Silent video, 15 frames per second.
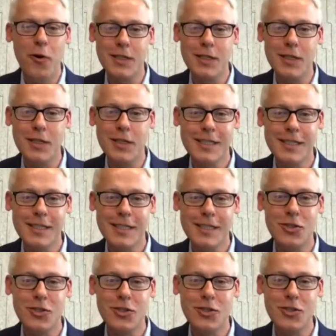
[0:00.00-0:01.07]
all those
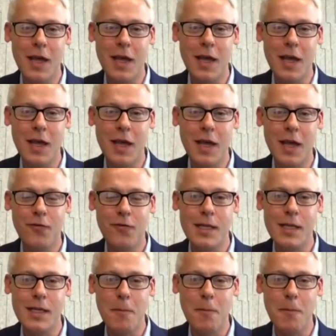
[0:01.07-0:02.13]
signatures
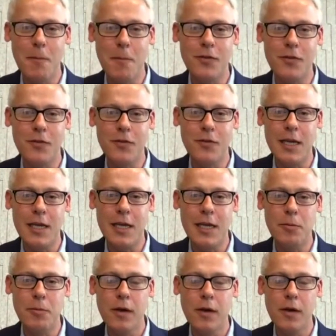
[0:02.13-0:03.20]
from their friends in the
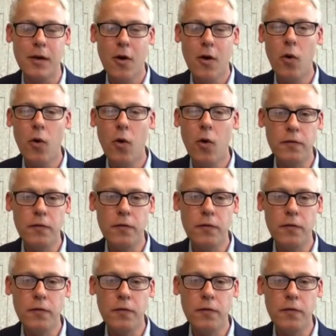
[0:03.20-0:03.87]
back of their yearbook.